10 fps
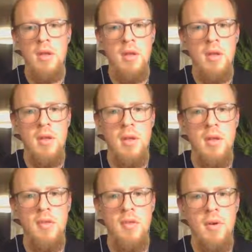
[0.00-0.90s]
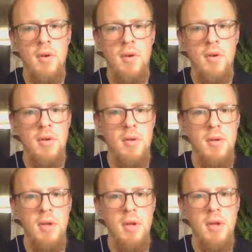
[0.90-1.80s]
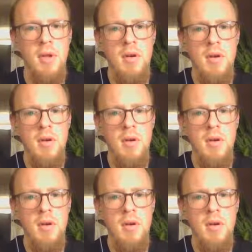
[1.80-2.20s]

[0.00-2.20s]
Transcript: Yeah, so here